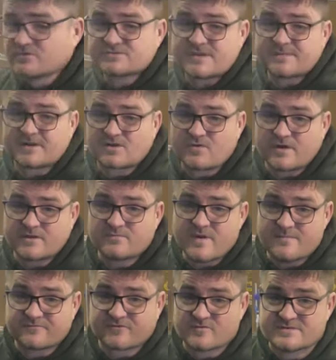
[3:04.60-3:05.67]
is I'm going to quickly
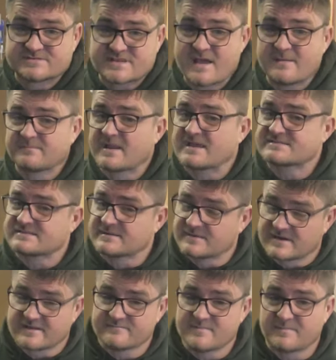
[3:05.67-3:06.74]
whip them through my sandblast. I'm
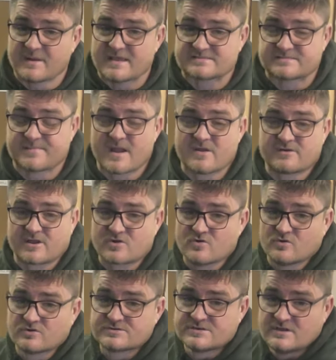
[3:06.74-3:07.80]
going to give them a blast of powder
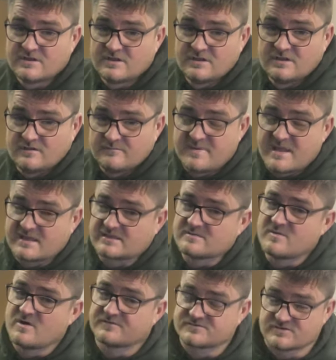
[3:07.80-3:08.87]
coat, bake
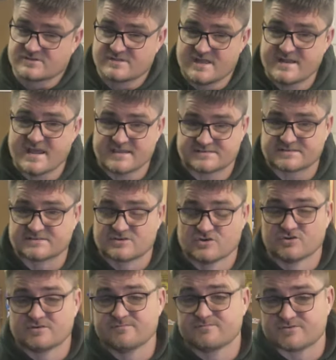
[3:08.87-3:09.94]
them off so they're nice and
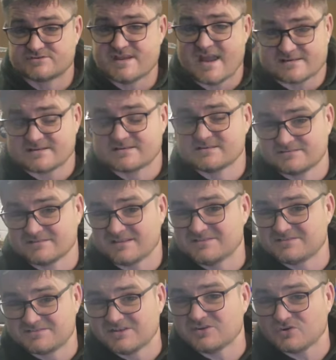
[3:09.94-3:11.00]
good and protected and,
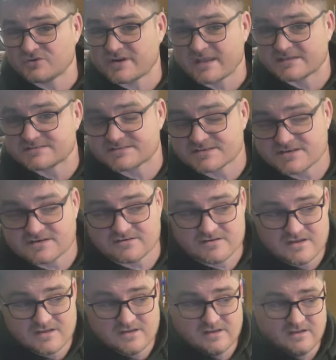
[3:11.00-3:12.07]
and they look nice, you know.
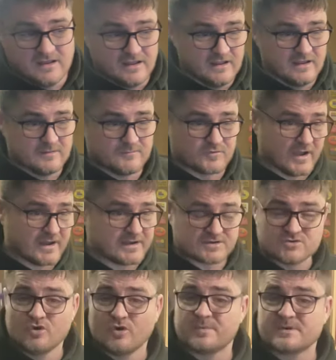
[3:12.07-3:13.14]
Um, granted,
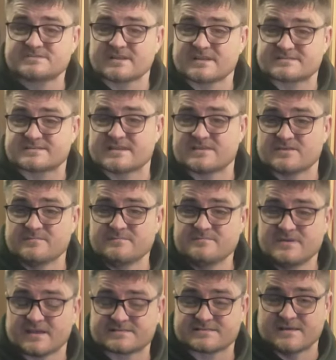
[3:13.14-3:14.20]
nobody's going to see them
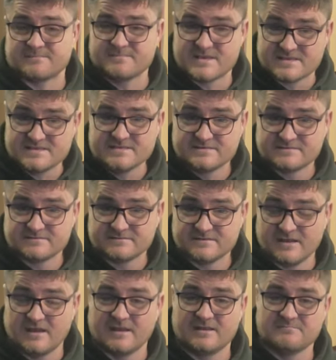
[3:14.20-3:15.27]
except me
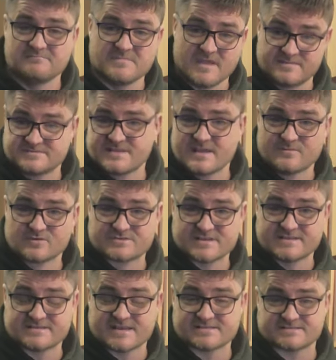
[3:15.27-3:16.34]
and maybe the
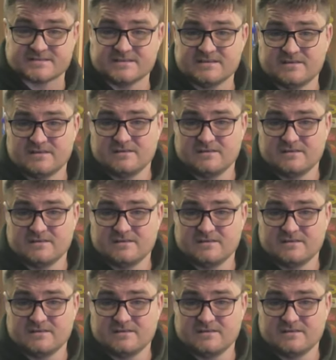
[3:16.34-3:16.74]
MOT tester